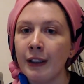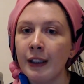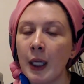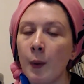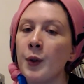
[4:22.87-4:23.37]

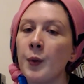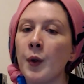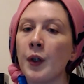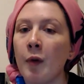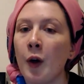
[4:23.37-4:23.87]
There was one
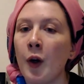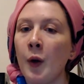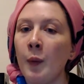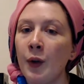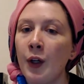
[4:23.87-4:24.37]
in
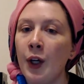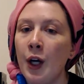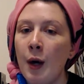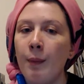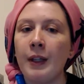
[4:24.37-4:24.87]
Rome,
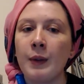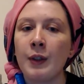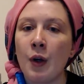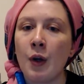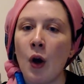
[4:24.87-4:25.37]
but it was
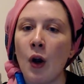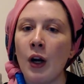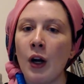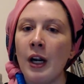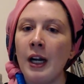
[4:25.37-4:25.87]
not
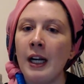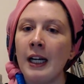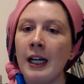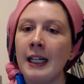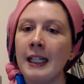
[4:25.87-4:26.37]

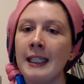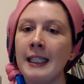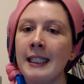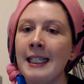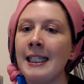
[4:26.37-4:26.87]
considered
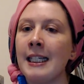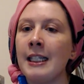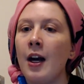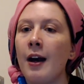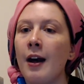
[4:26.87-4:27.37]

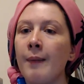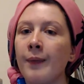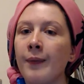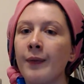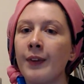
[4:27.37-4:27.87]
the
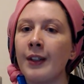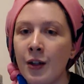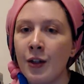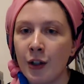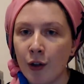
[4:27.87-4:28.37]

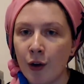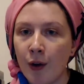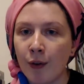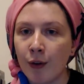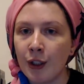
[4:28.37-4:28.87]
center of
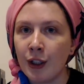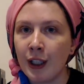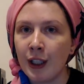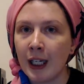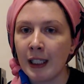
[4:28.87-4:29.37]
Christianity
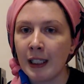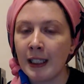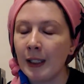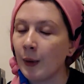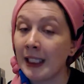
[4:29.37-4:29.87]
or the
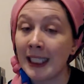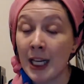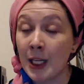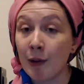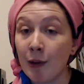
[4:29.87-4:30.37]
center of
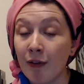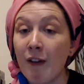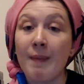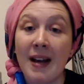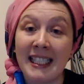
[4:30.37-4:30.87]

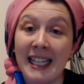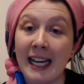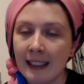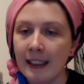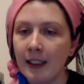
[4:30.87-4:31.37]
Messianic
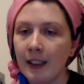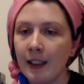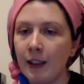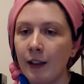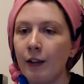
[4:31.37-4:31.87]

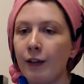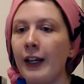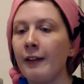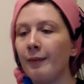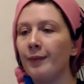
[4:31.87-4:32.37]
faith.
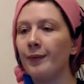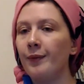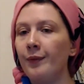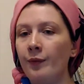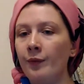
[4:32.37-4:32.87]

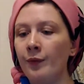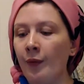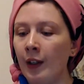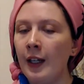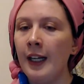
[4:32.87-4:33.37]

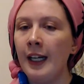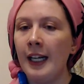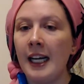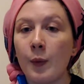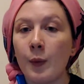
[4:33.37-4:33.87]
It was
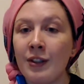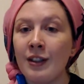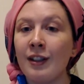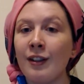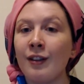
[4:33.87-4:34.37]

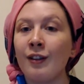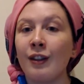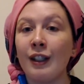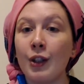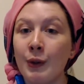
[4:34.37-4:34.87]
still in
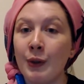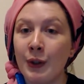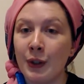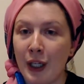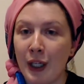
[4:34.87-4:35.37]

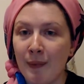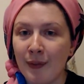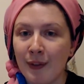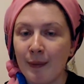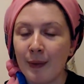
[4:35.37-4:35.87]
Jerusalem
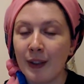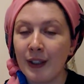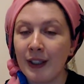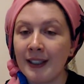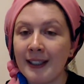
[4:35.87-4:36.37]
because
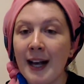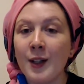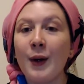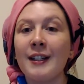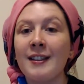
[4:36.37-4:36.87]
that's where it
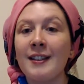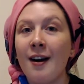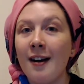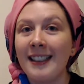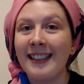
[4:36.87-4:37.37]

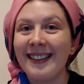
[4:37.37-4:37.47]
started.